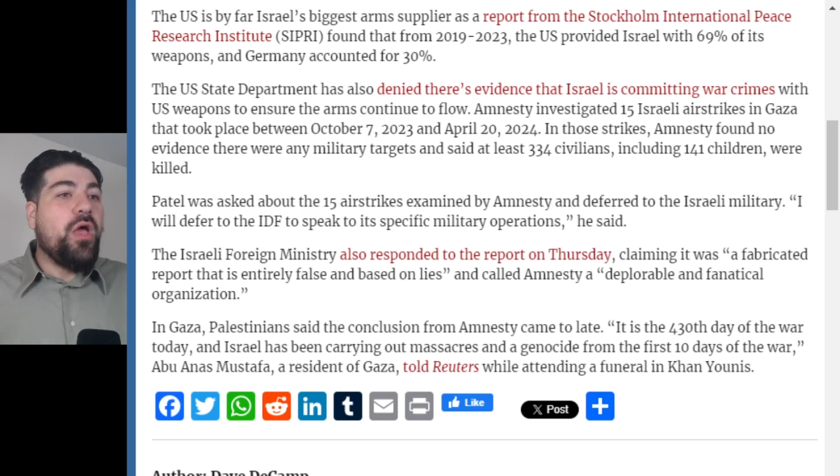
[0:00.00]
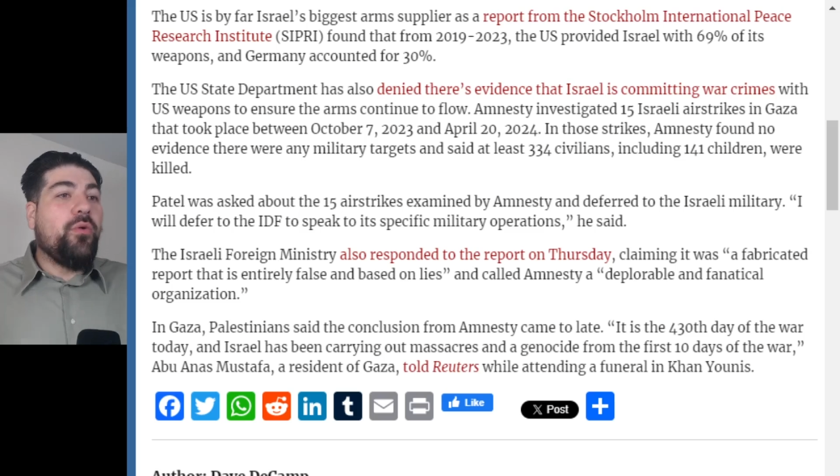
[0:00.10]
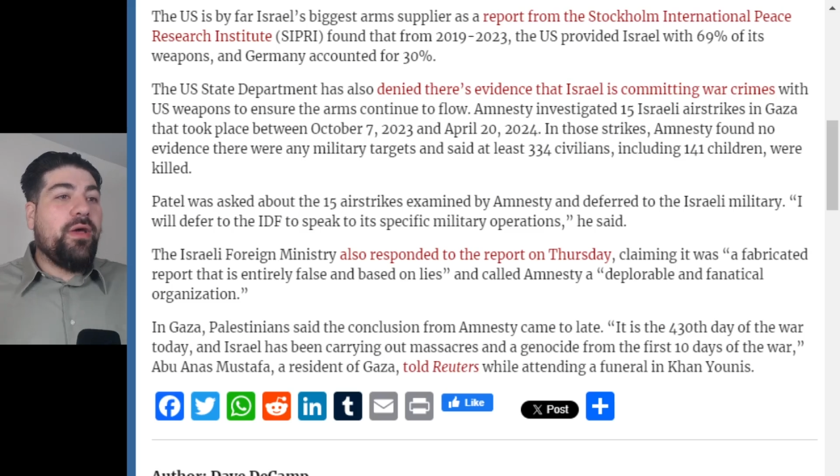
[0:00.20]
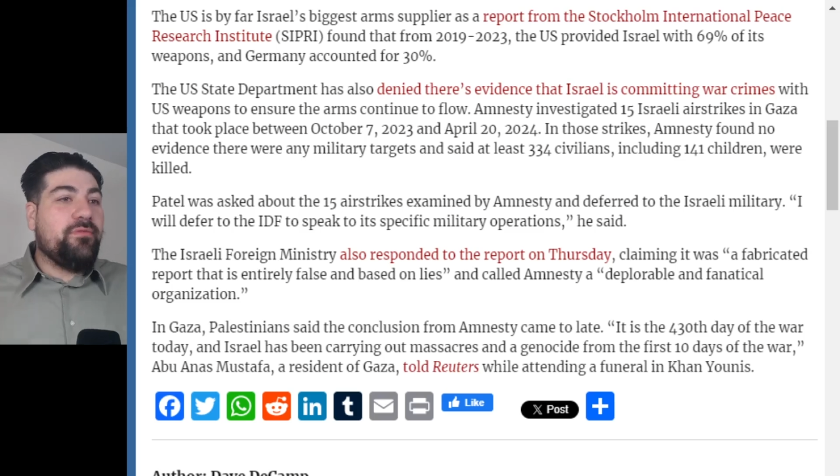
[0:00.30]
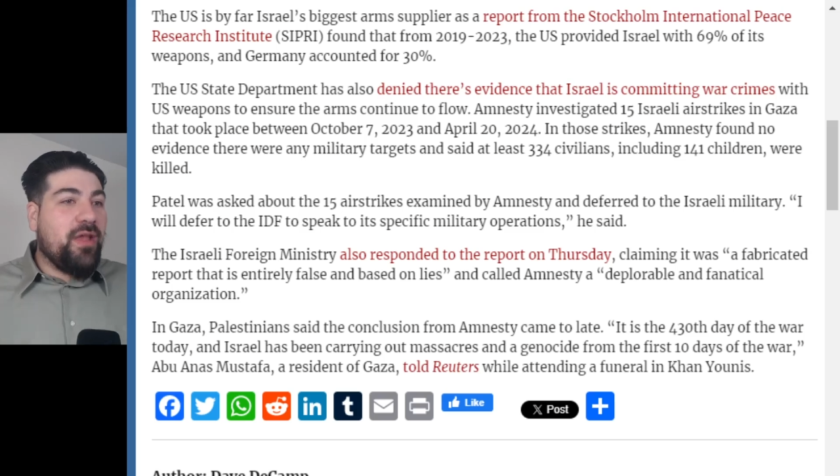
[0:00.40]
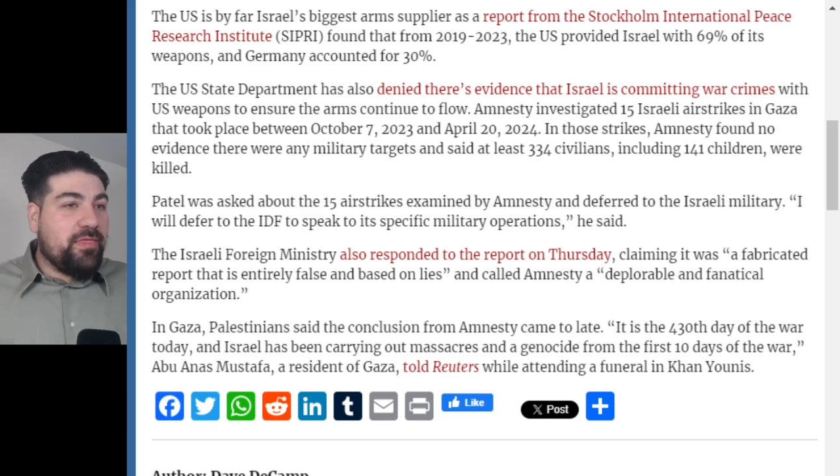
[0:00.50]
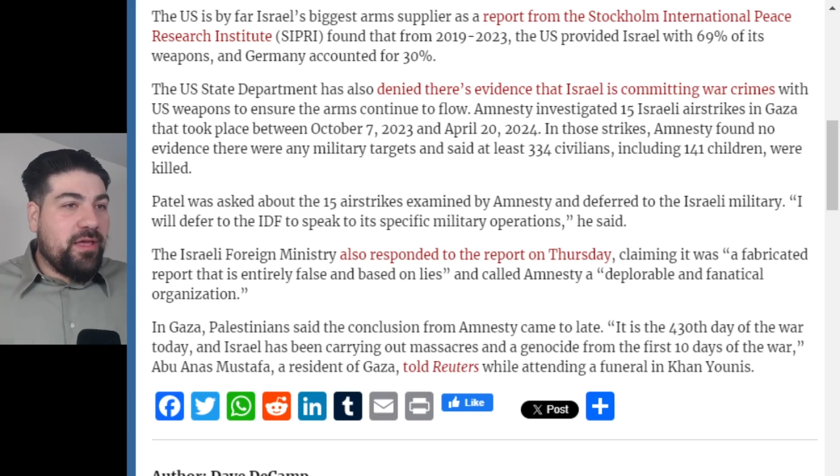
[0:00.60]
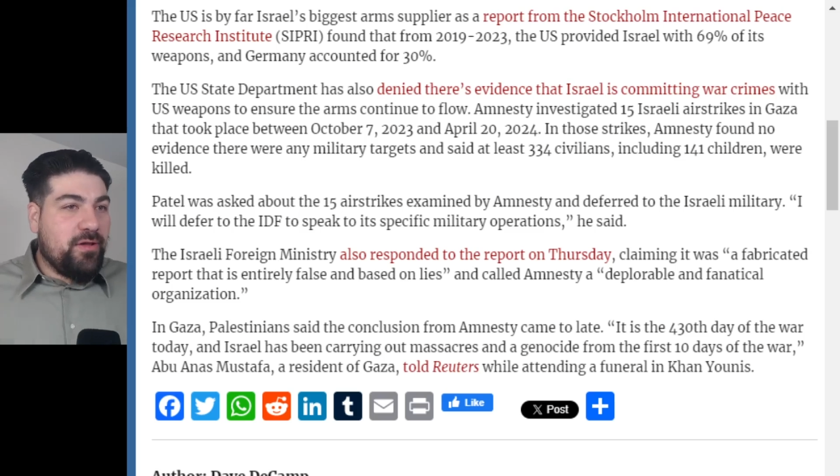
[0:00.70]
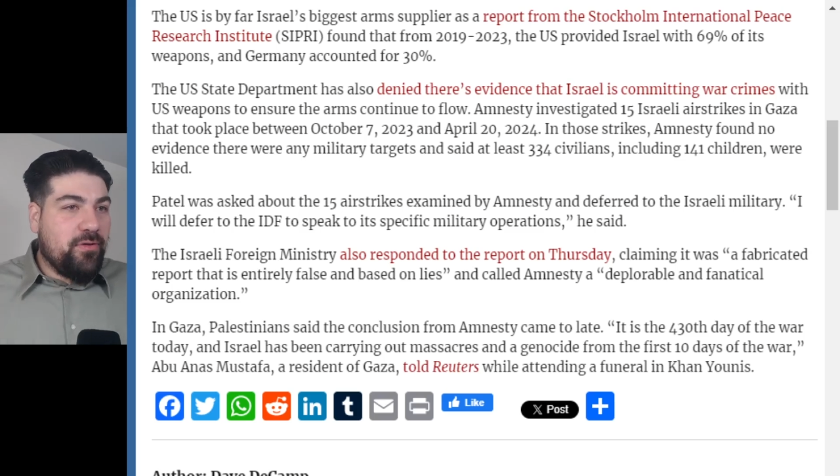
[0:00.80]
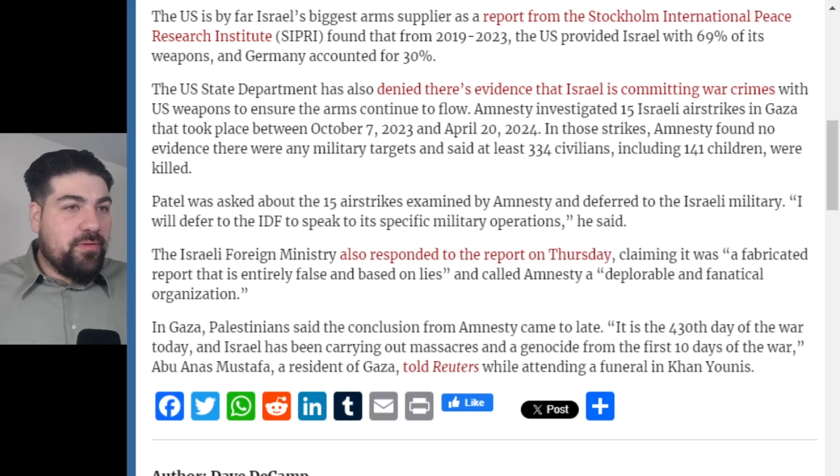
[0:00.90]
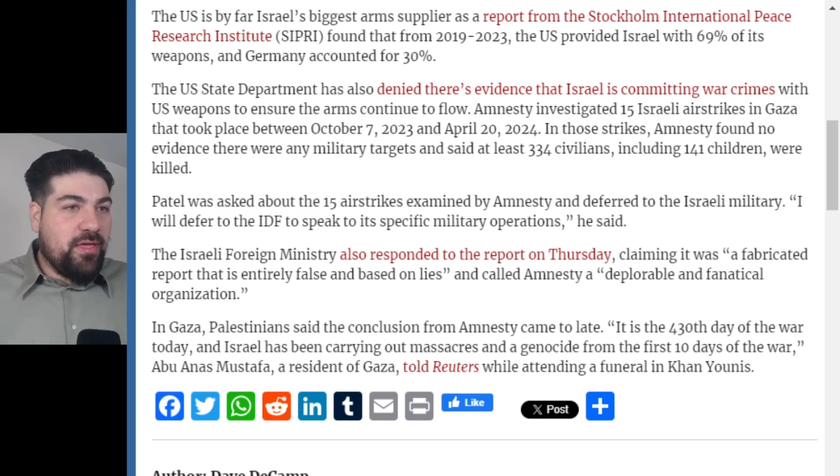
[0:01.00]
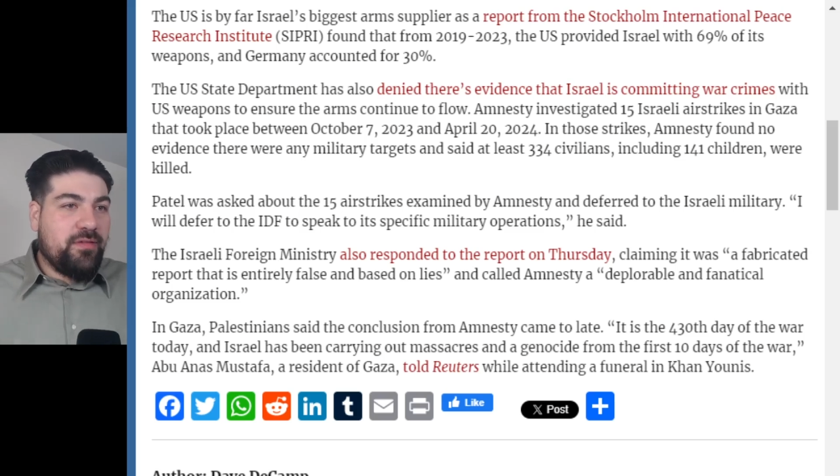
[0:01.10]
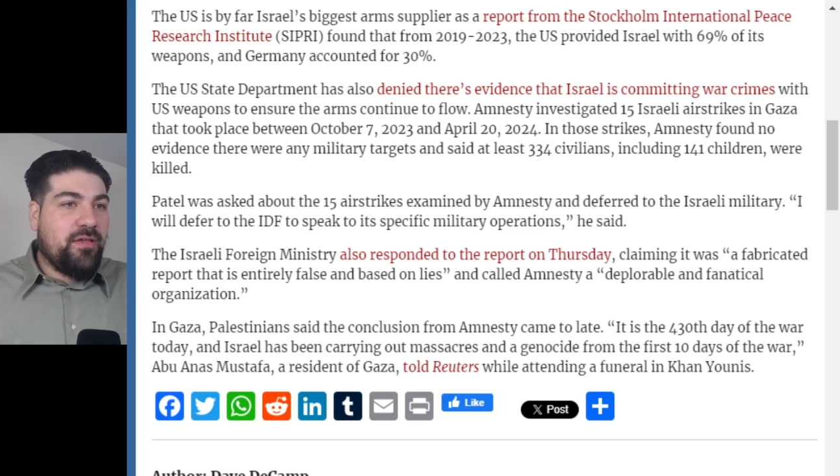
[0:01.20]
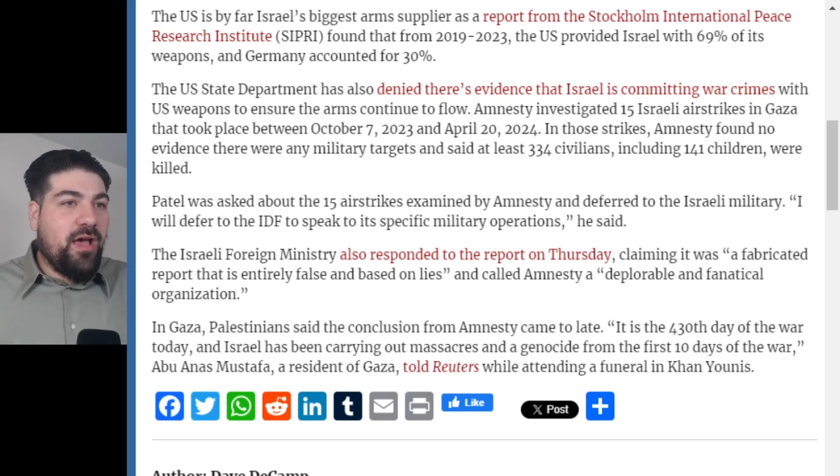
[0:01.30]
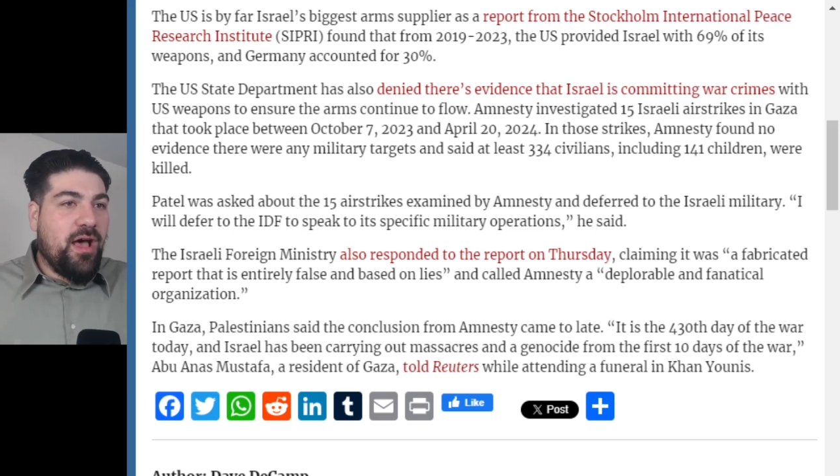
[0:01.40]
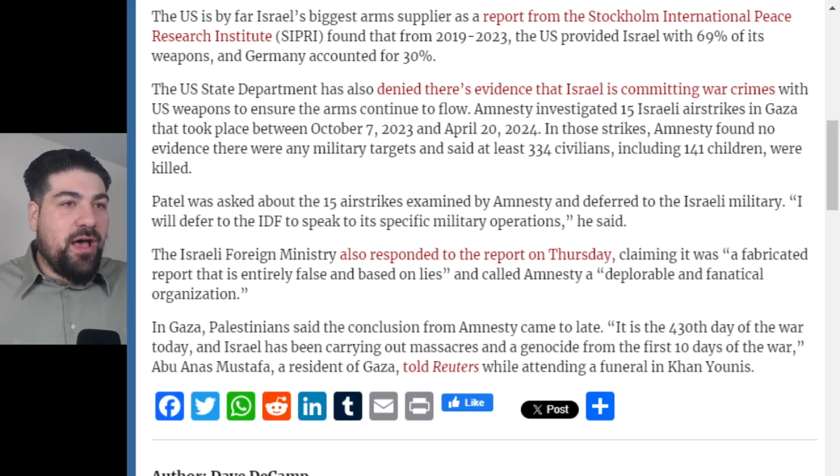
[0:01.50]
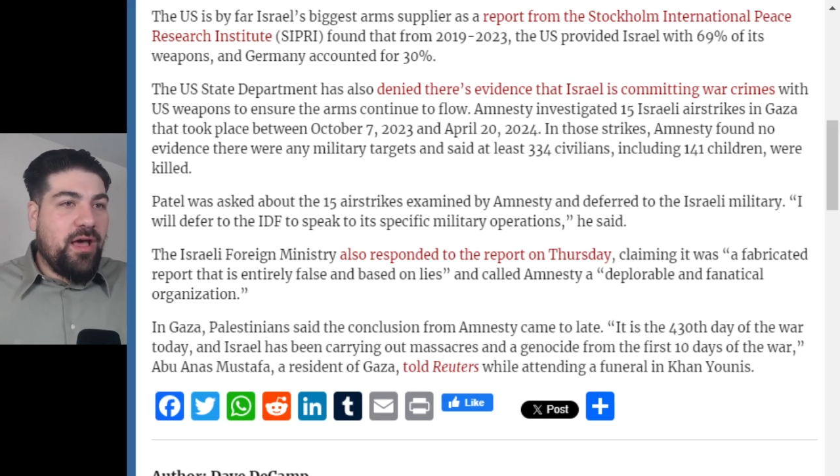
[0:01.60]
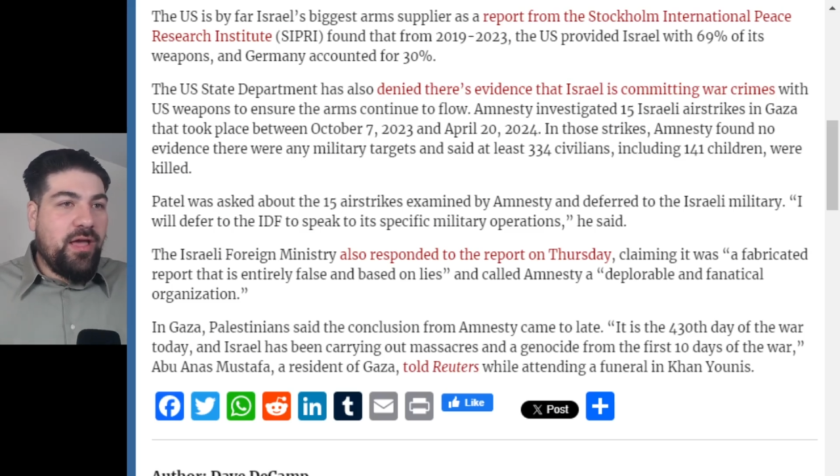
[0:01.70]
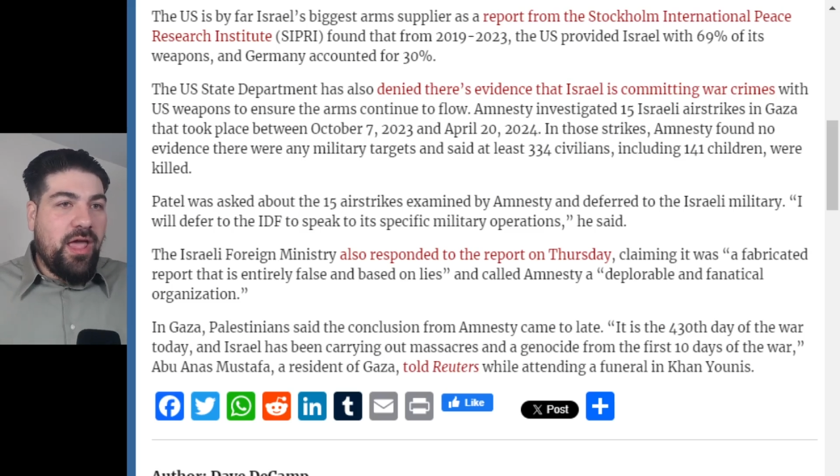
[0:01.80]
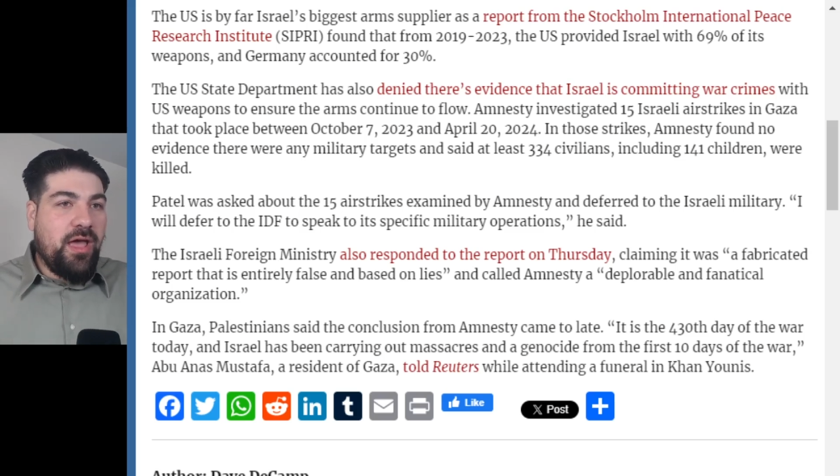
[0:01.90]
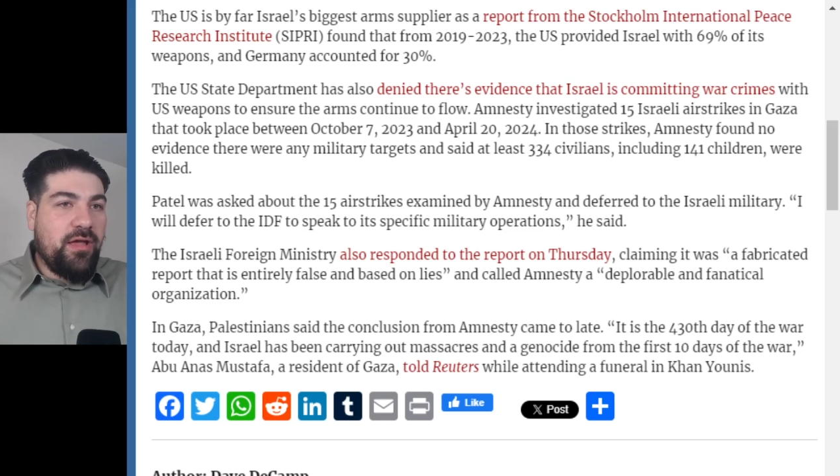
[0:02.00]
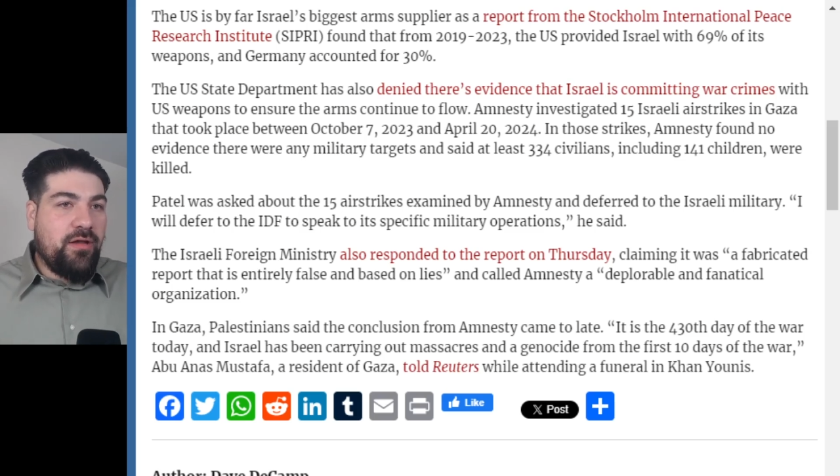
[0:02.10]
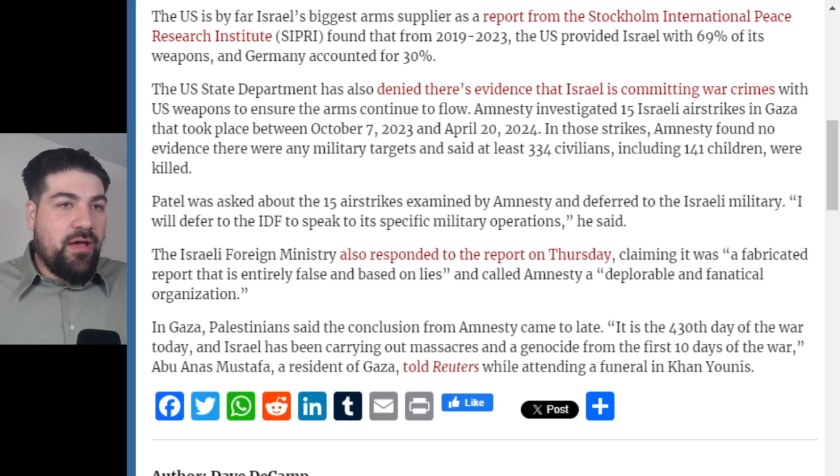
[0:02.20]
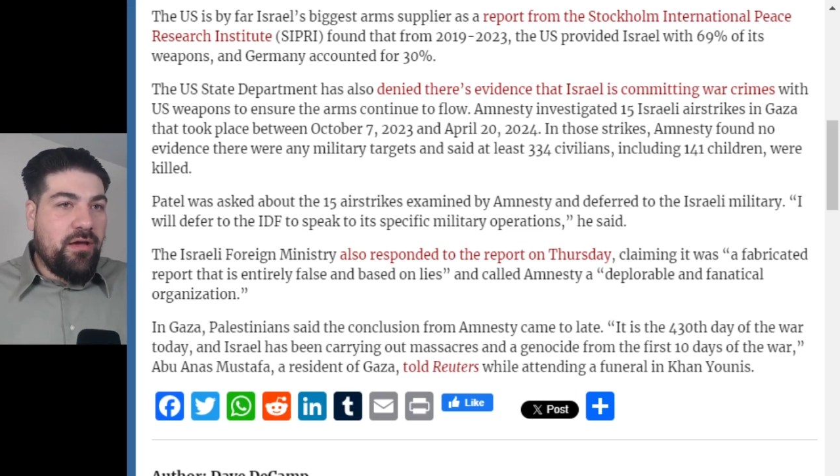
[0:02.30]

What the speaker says: We have nothing to do with this, and